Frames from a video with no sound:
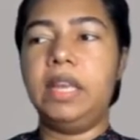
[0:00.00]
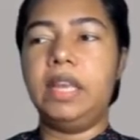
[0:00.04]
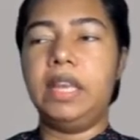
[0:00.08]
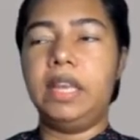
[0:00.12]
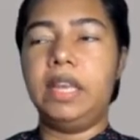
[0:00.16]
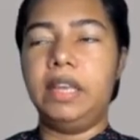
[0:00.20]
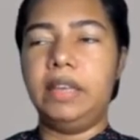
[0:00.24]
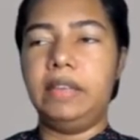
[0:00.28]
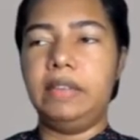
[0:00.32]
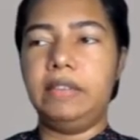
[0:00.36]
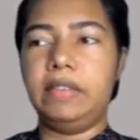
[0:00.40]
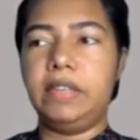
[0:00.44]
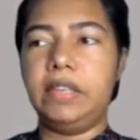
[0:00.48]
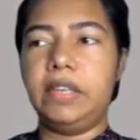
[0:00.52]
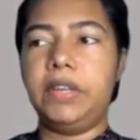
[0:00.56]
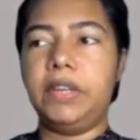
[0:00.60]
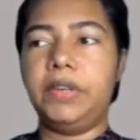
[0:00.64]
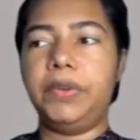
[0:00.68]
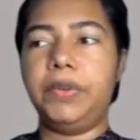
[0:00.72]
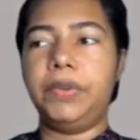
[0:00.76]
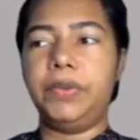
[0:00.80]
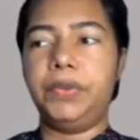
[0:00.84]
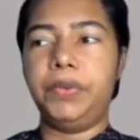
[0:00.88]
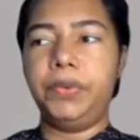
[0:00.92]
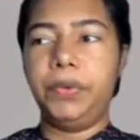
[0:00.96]
easier
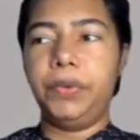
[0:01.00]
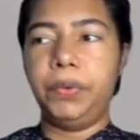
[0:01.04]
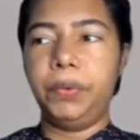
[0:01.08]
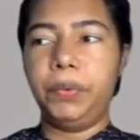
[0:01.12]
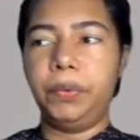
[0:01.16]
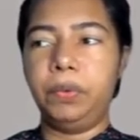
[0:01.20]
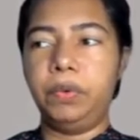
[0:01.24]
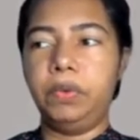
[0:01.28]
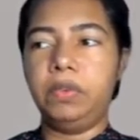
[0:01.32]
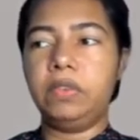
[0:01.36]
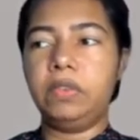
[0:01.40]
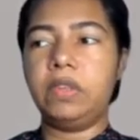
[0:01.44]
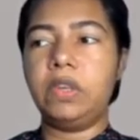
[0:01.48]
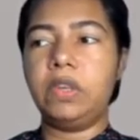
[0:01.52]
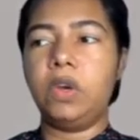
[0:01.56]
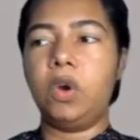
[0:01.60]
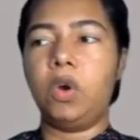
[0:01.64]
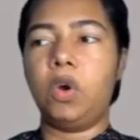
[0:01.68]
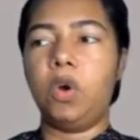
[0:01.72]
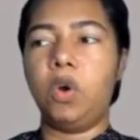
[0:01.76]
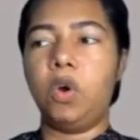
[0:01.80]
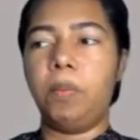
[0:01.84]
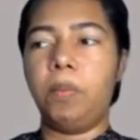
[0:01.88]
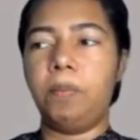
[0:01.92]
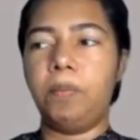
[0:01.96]
to use
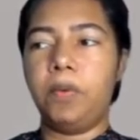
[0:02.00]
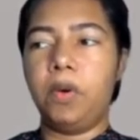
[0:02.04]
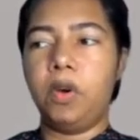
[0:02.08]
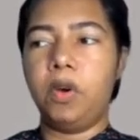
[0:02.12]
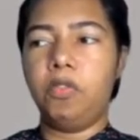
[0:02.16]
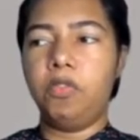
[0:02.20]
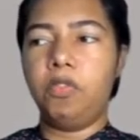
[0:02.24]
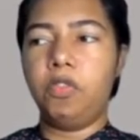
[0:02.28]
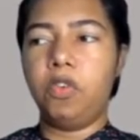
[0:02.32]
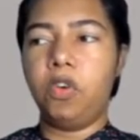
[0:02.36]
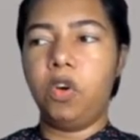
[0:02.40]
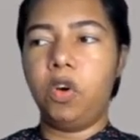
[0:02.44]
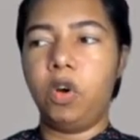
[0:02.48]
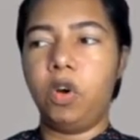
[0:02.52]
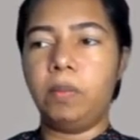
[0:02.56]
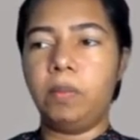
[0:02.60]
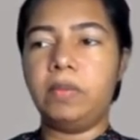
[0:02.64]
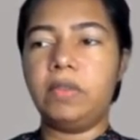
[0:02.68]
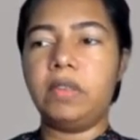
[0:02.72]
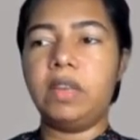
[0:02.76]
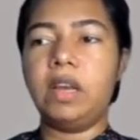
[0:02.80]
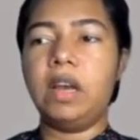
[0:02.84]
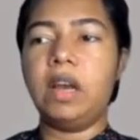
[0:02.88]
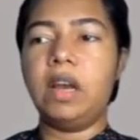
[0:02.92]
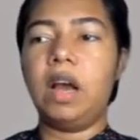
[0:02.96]
or
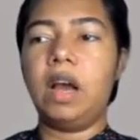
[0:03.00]
performs